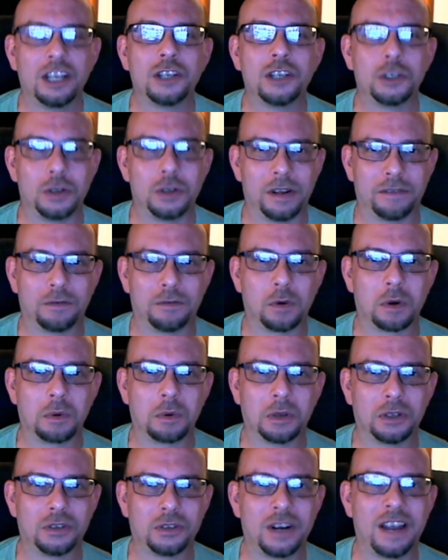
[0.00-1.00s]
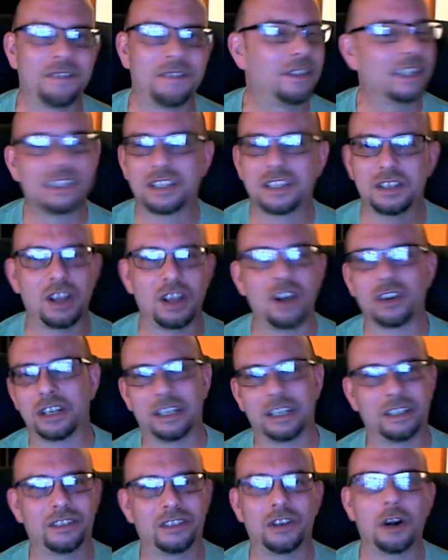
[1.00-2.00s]
Do you have four wheel drive? This is all going
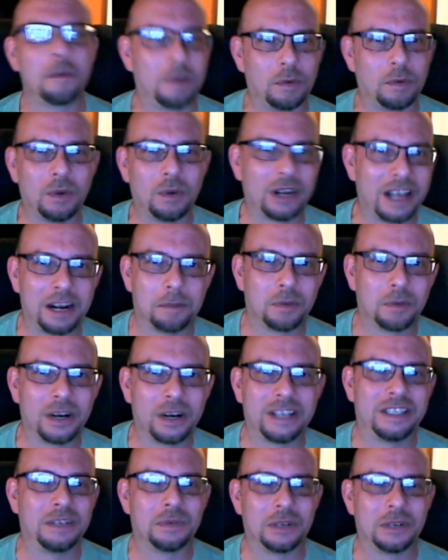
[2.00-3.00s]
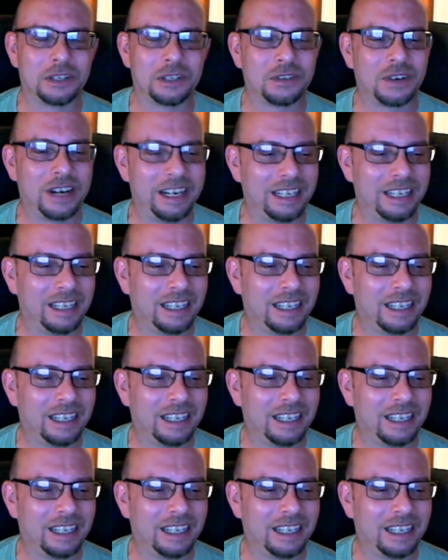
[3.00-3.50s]
to determine what kind of brakes he wants, right?